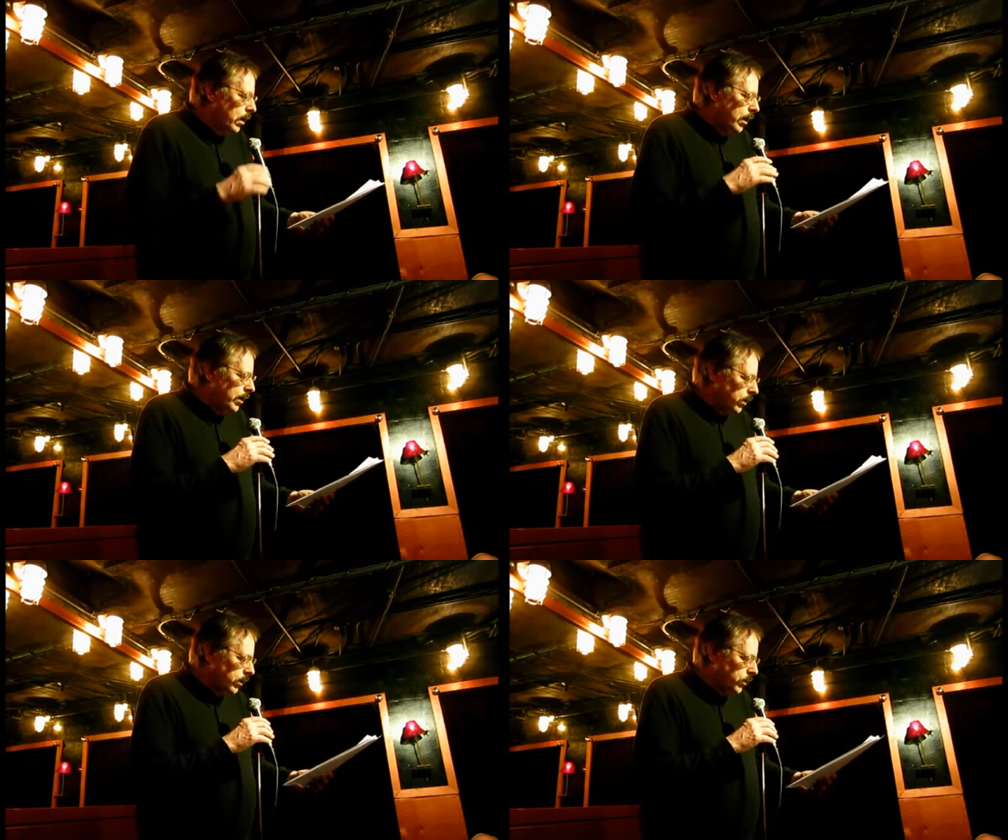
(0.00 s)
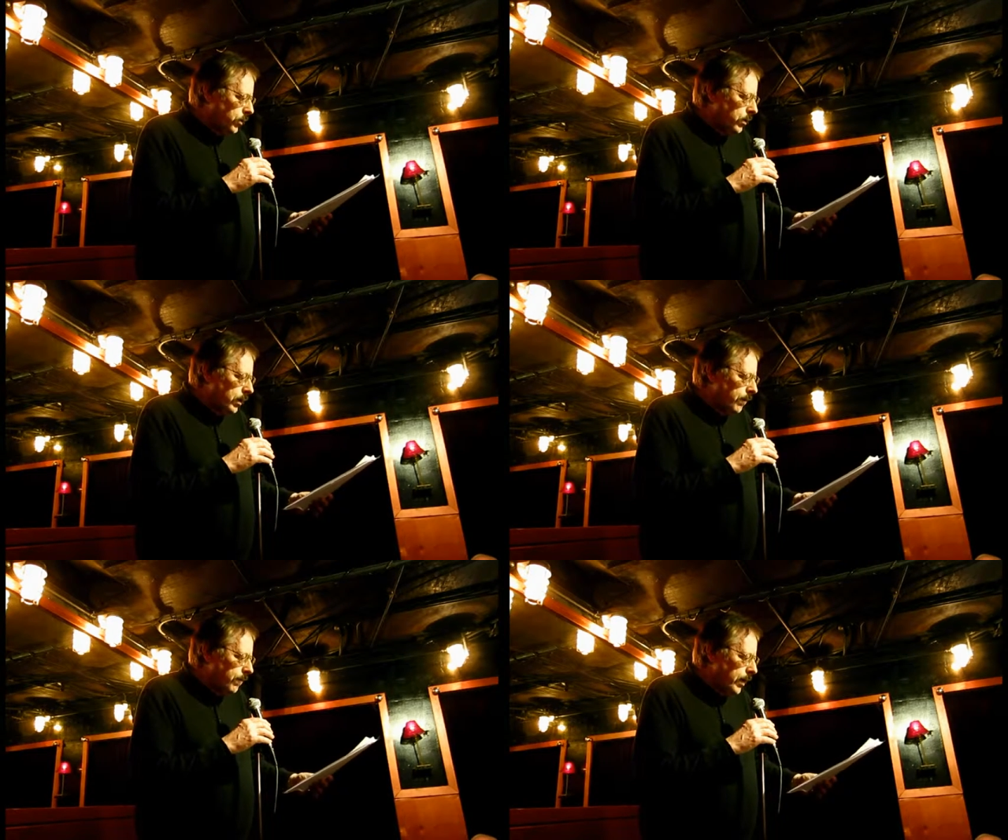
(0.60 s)
and
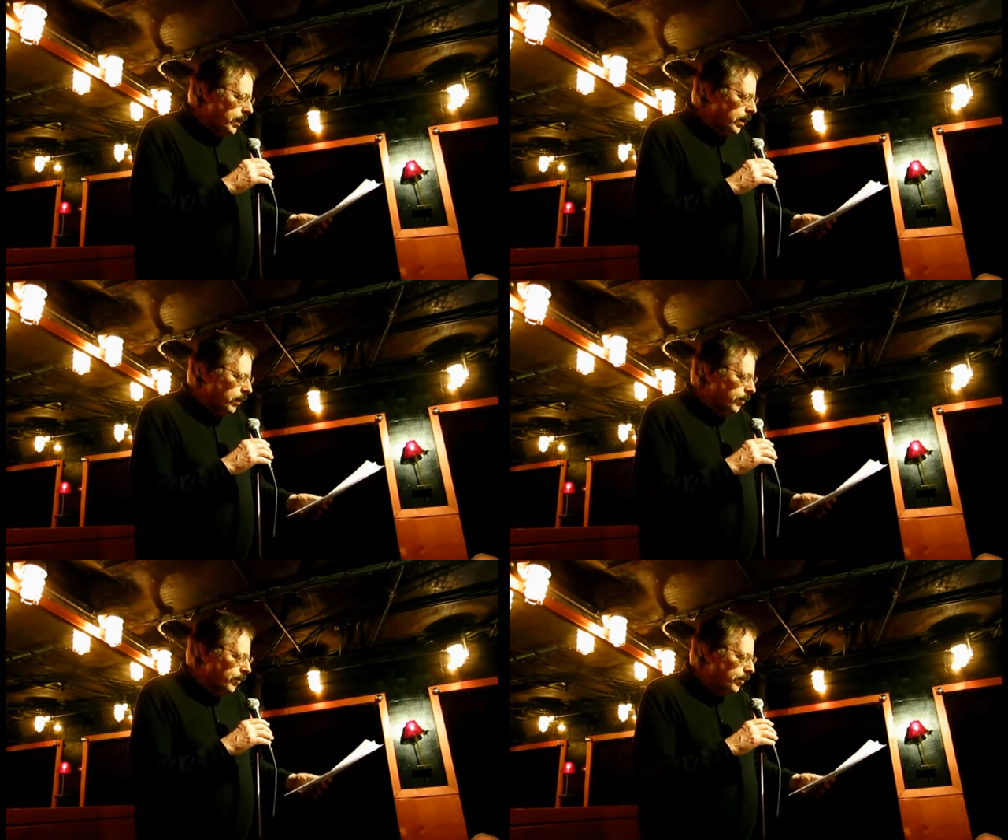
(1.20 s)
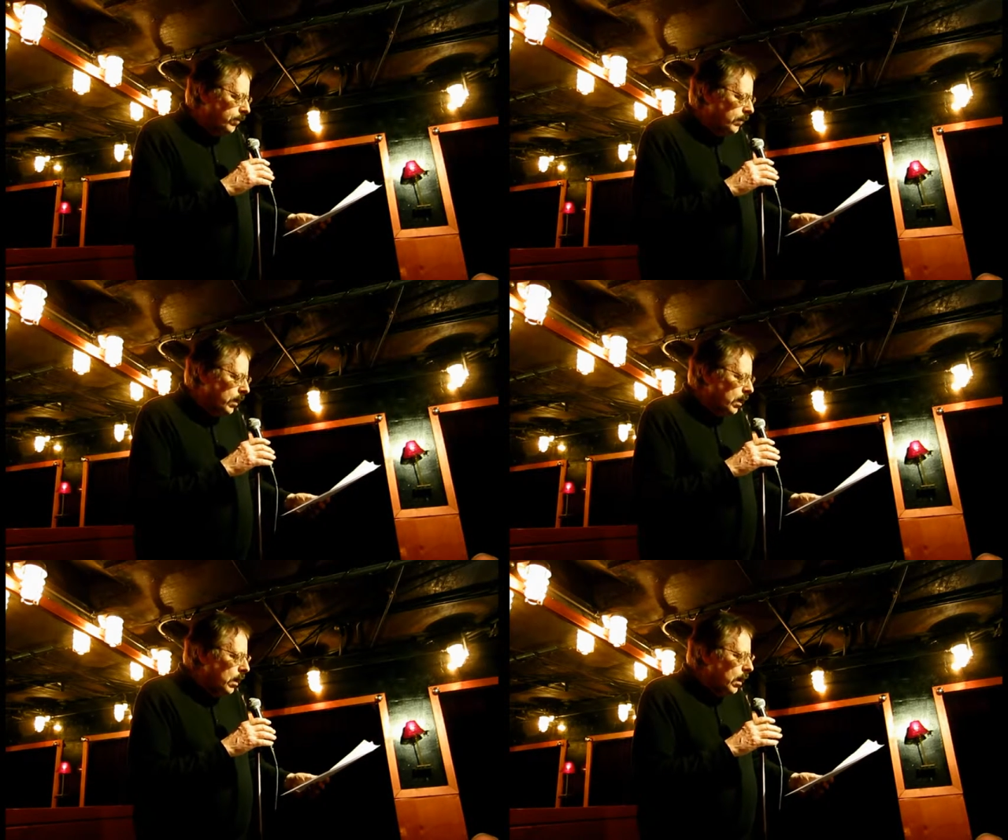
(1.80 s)
closed-circuit video.
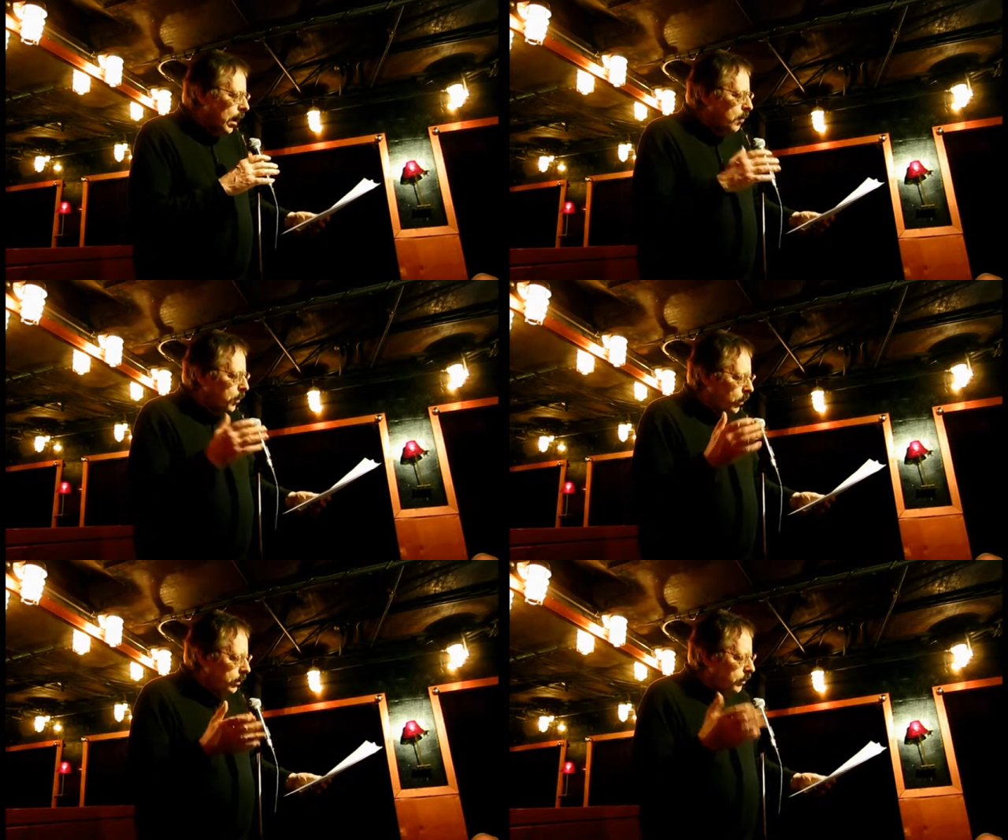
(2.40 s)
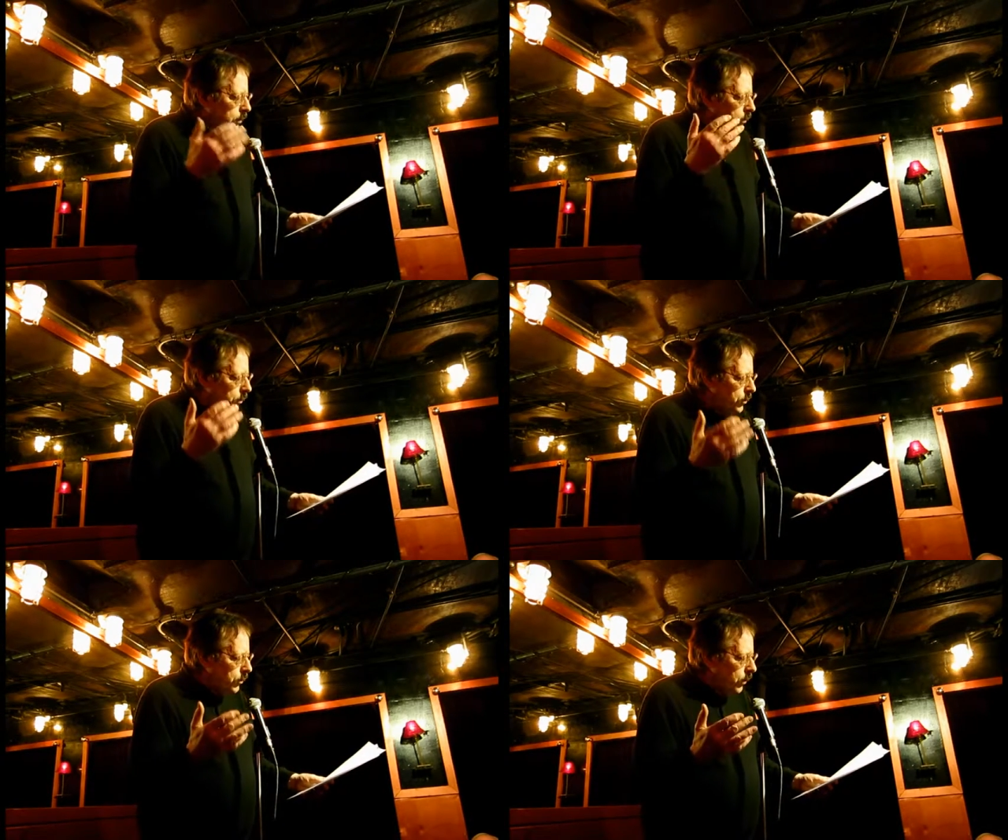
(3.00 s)
I pulled up to a
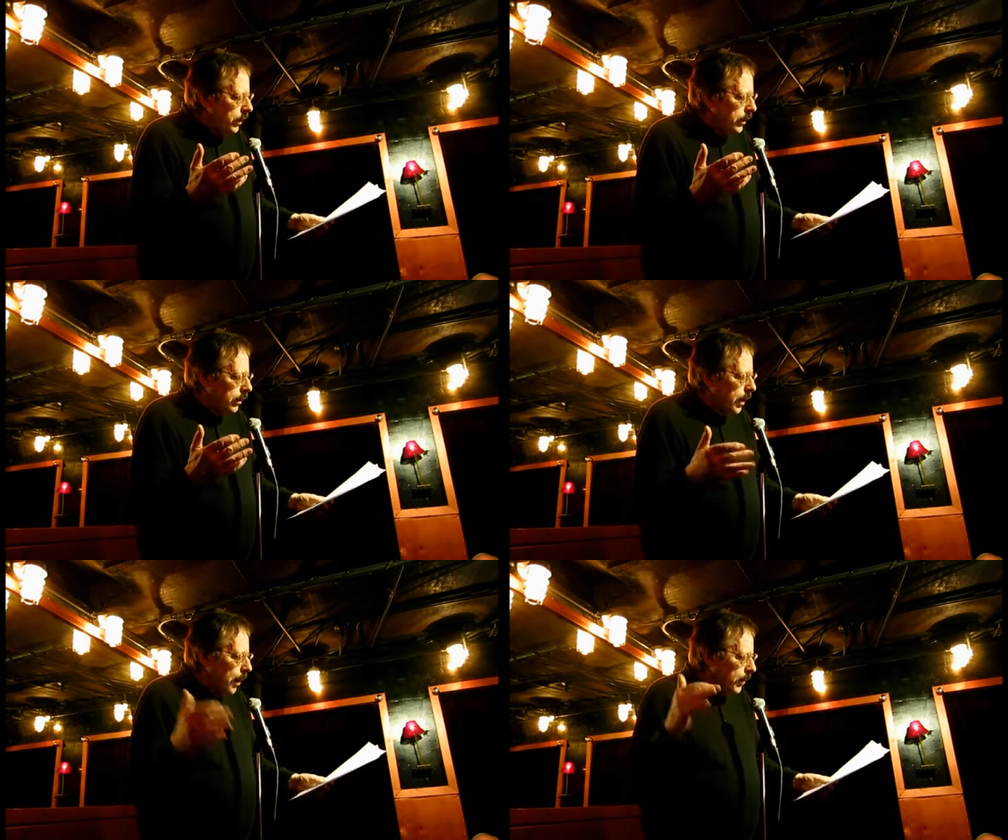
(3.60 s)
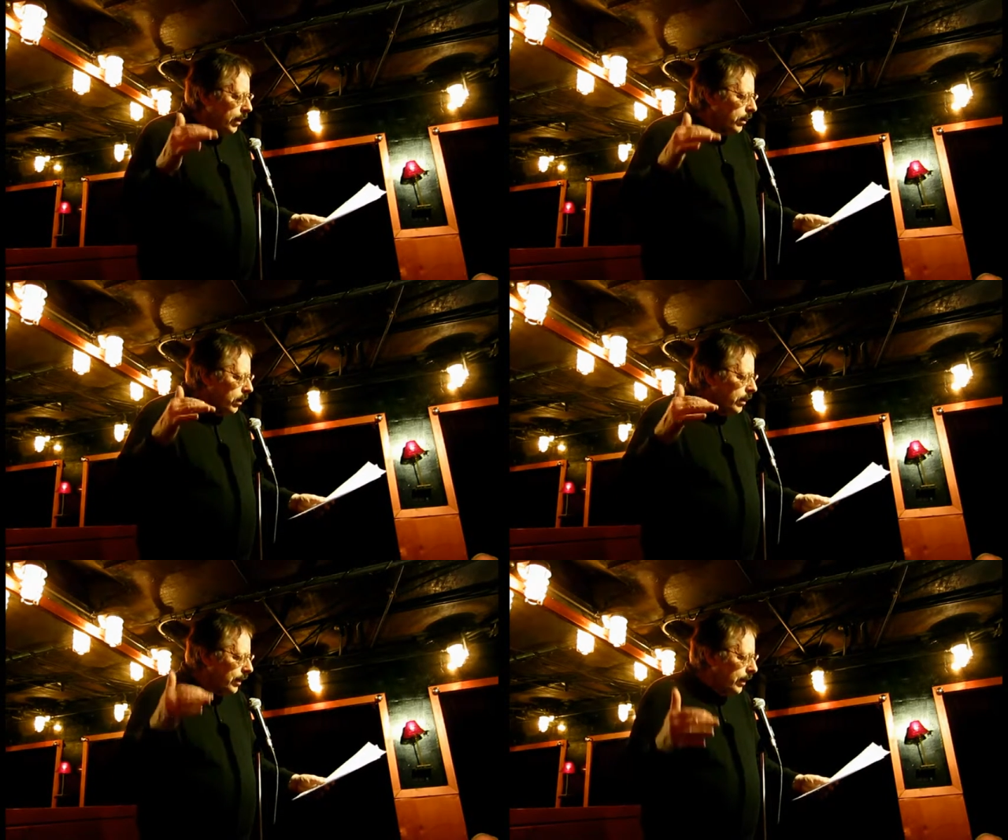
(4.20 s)
screen mounted
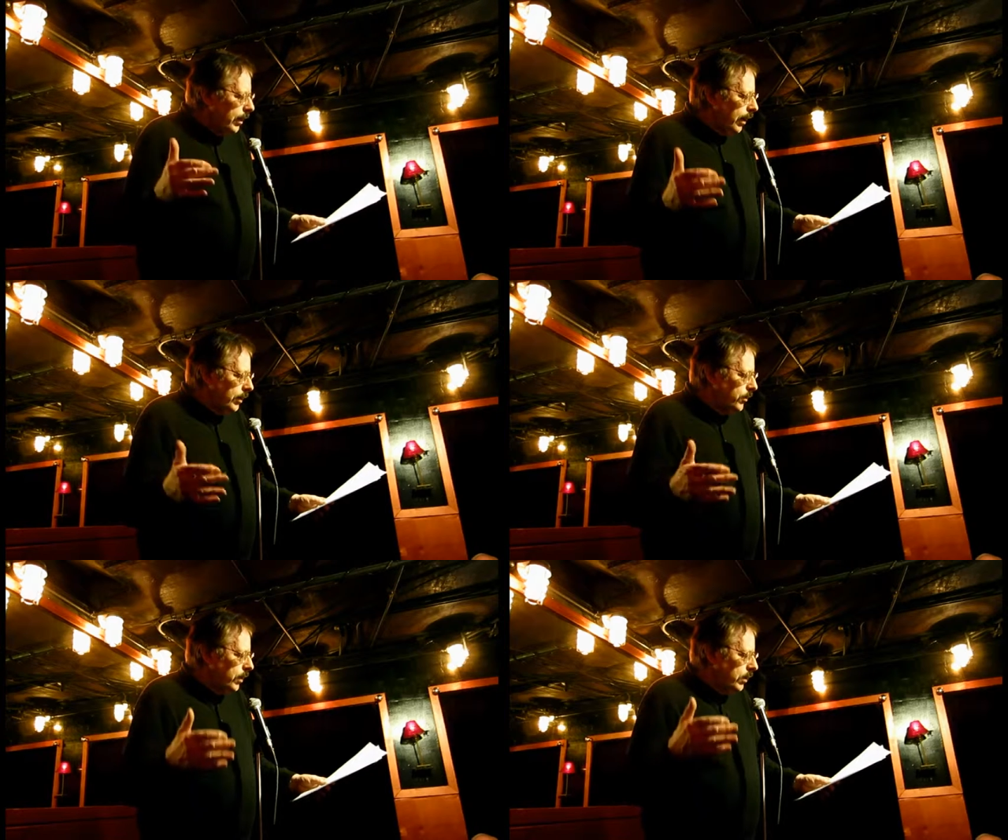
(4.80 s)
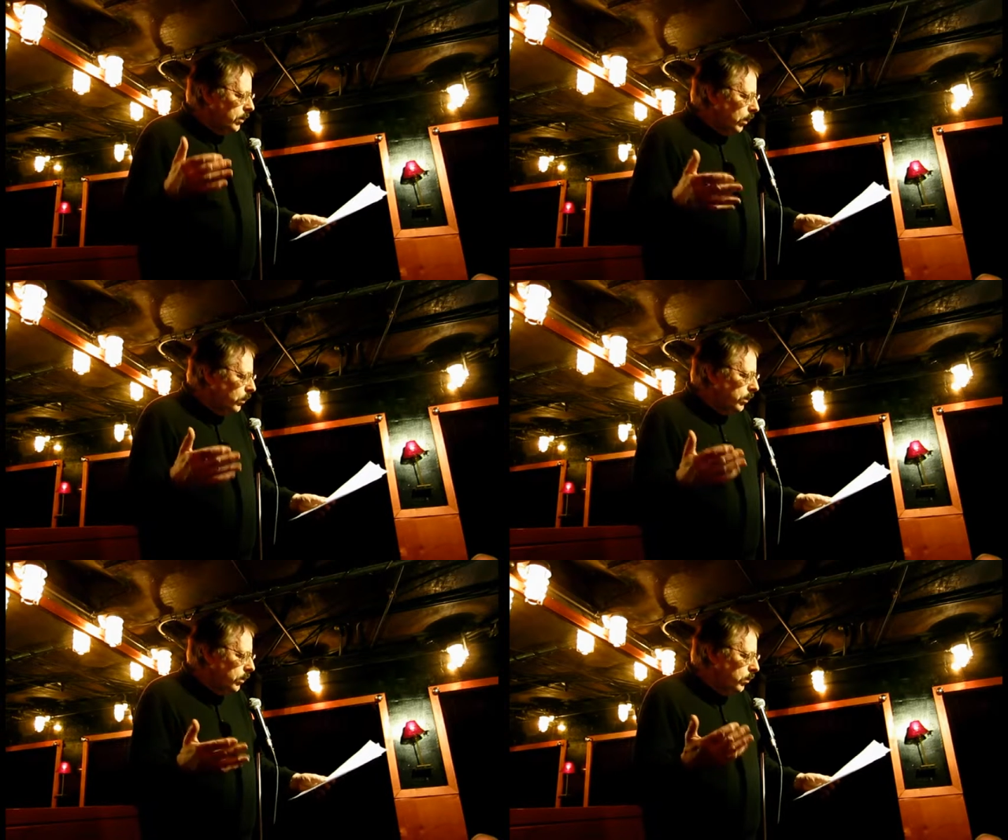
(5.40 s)
on a kiosk and
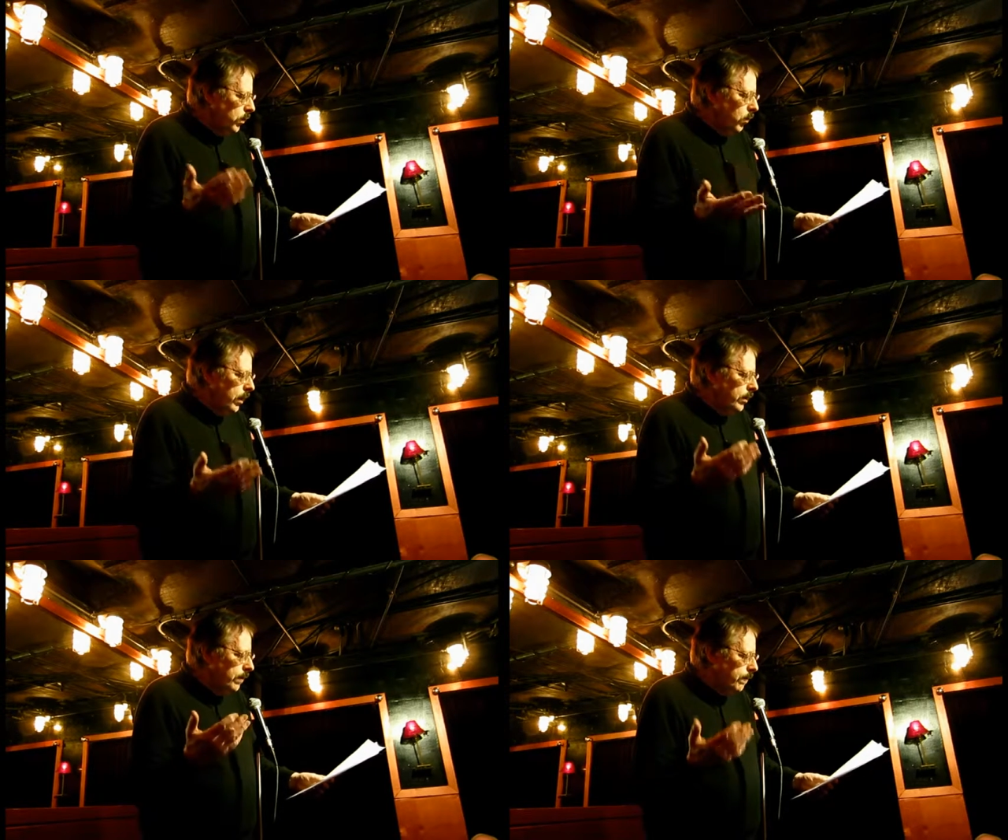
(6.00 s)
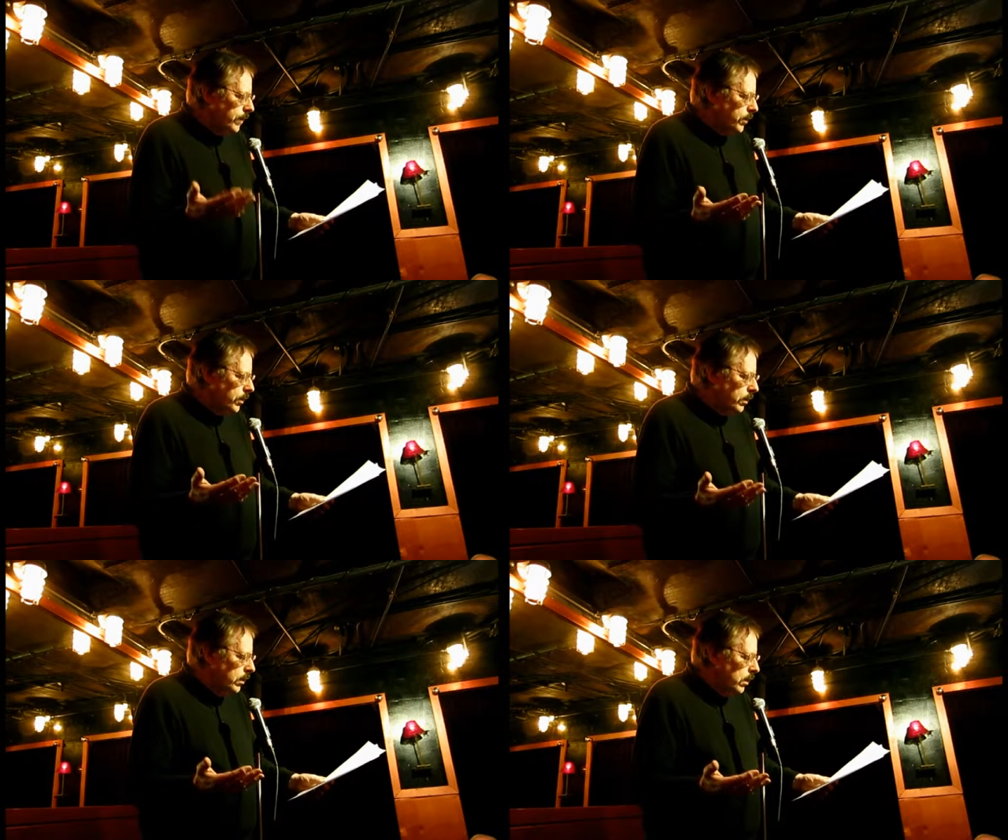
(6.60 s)
told it who we wanted to visit.